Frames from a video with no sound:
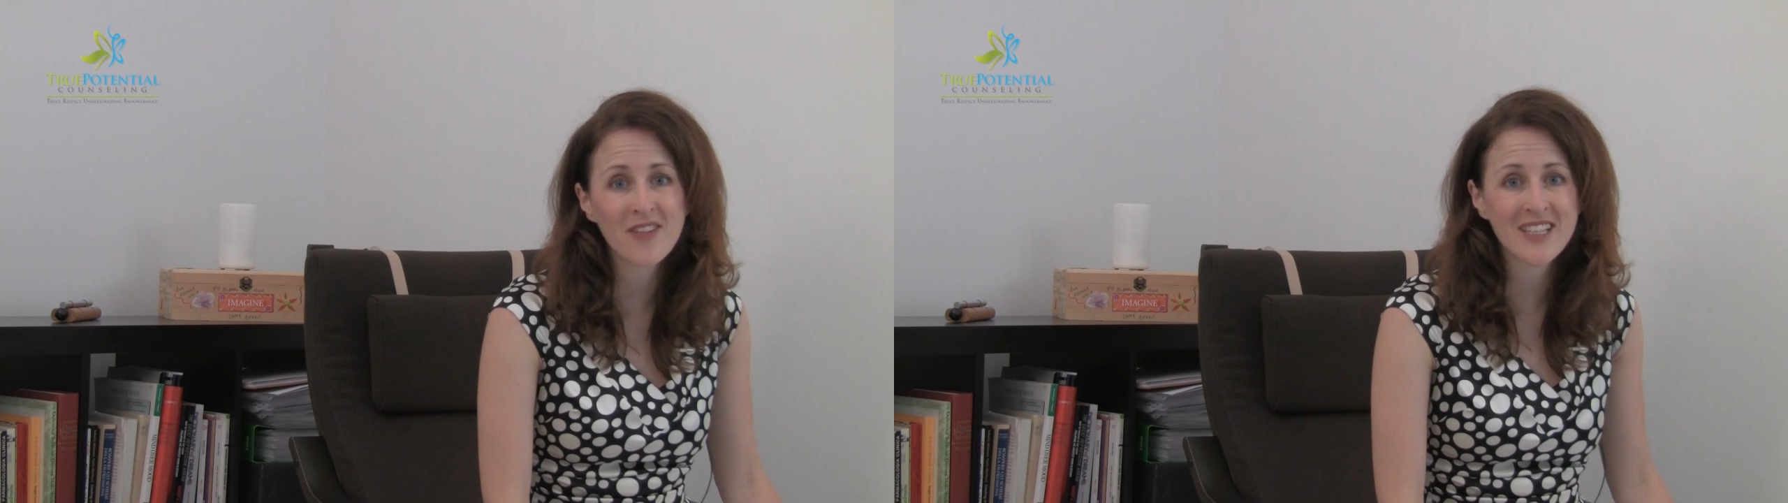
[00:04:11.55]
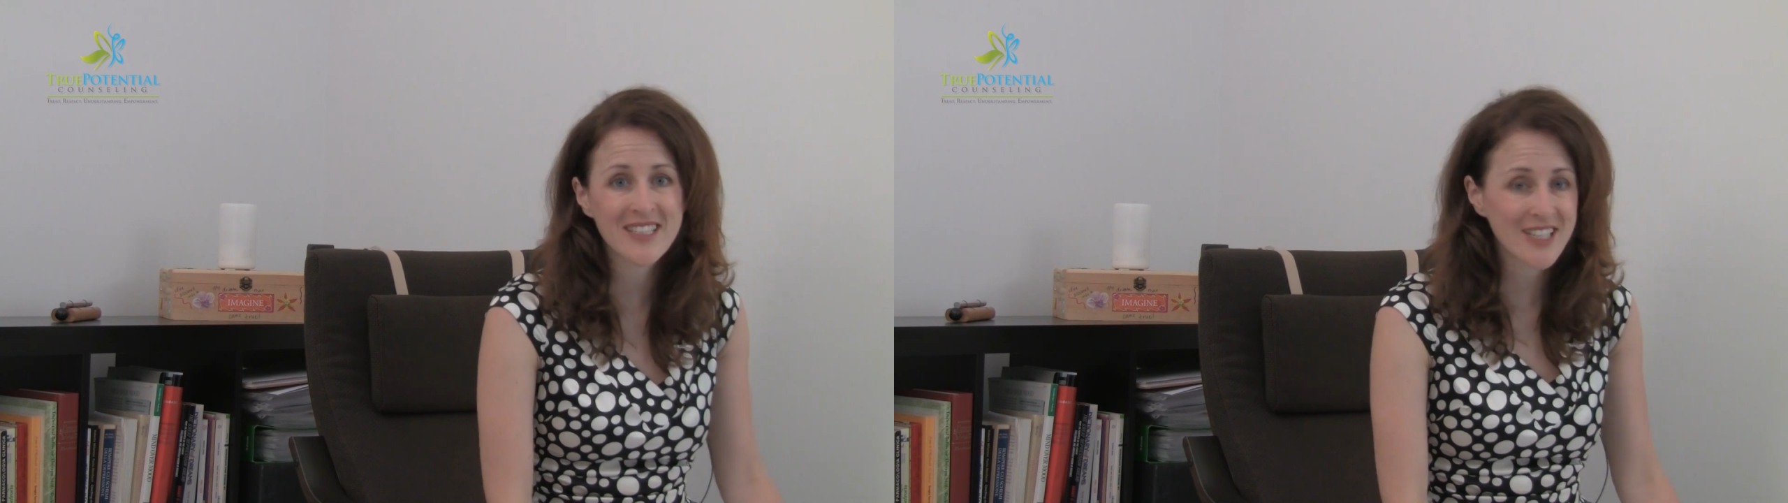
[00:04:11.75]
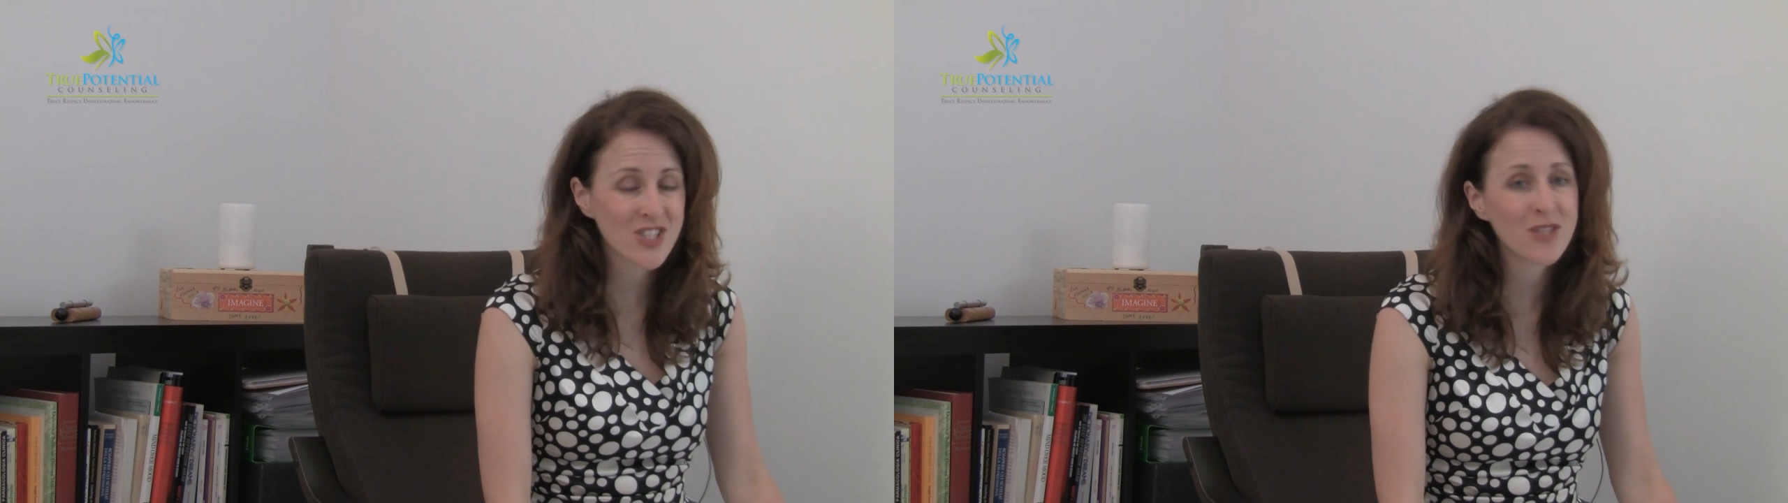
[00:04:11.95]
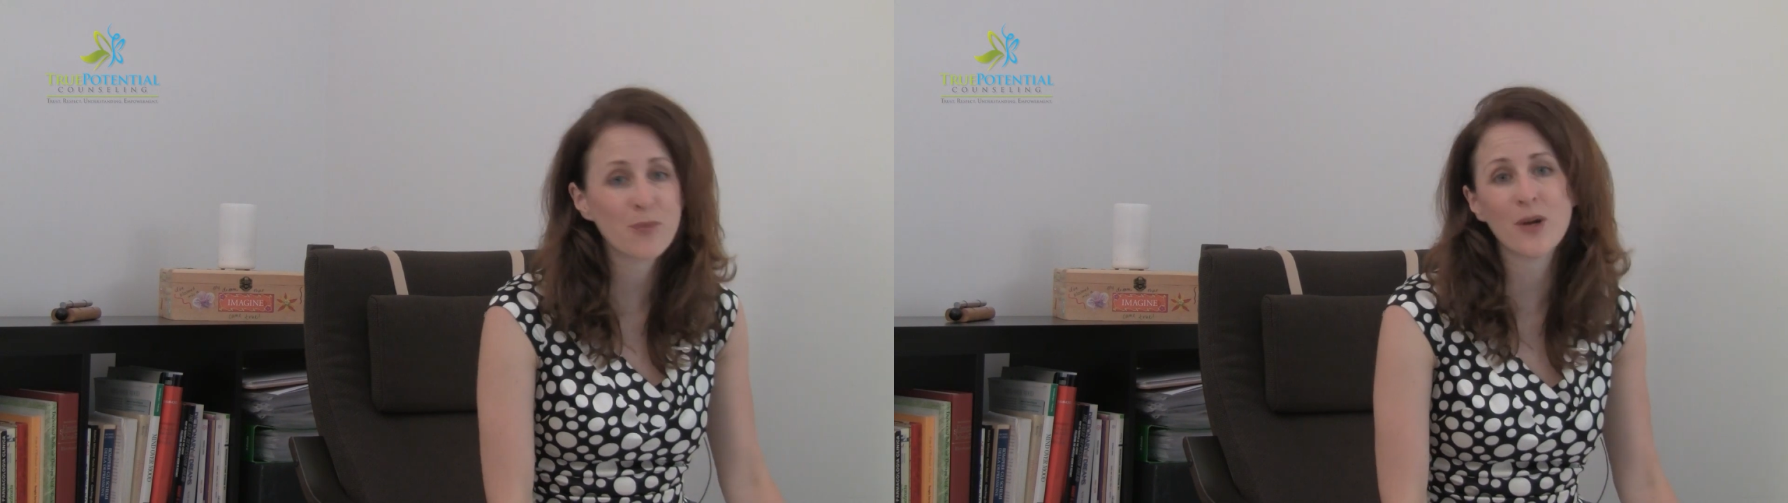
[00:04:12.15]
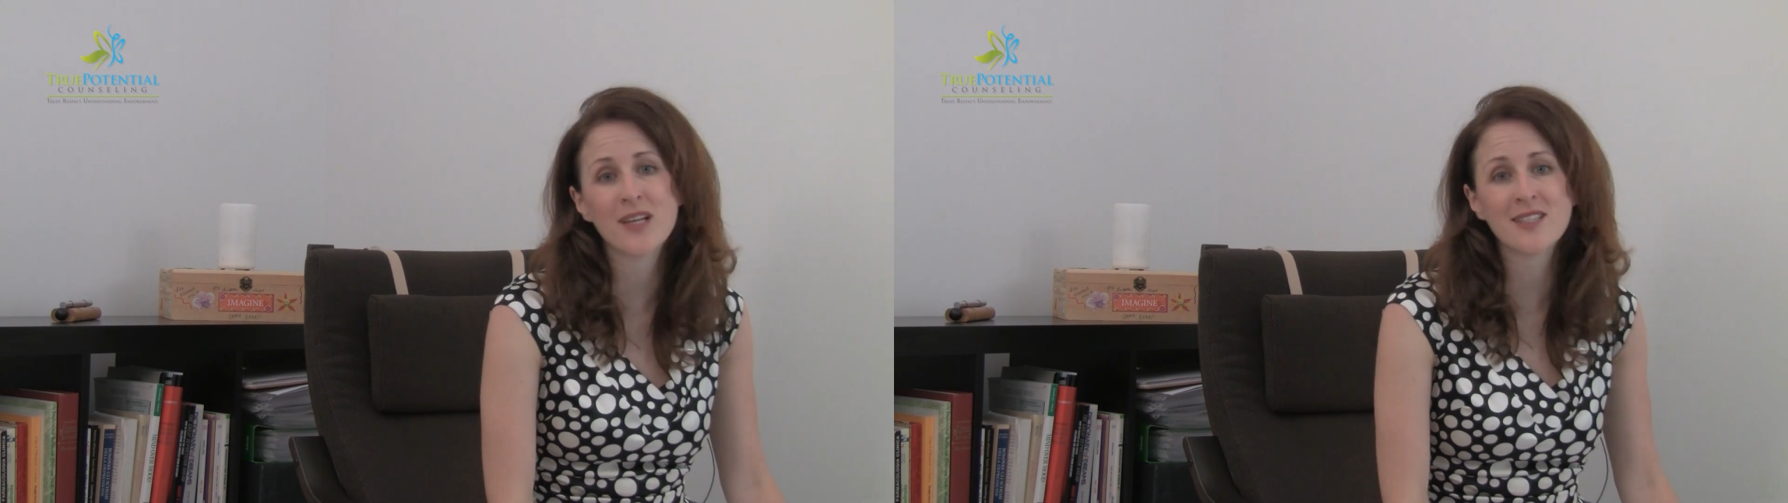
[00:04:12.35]

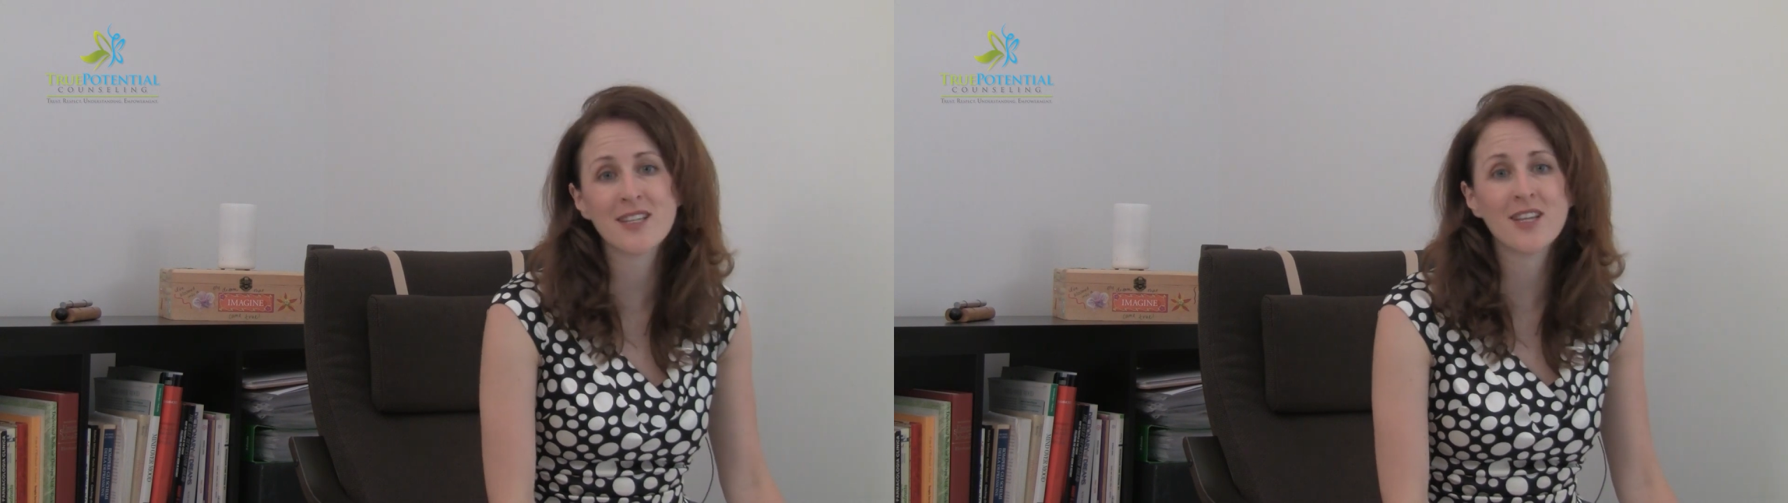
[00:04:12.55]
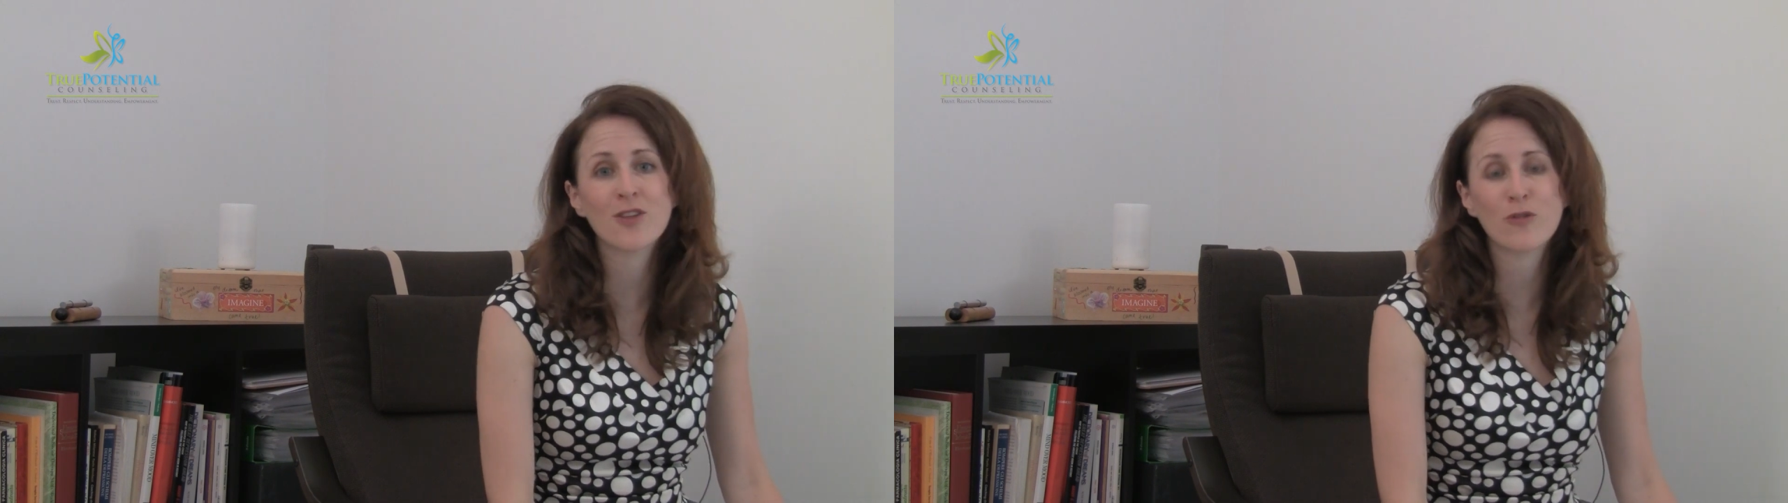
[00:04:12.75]
addiction present in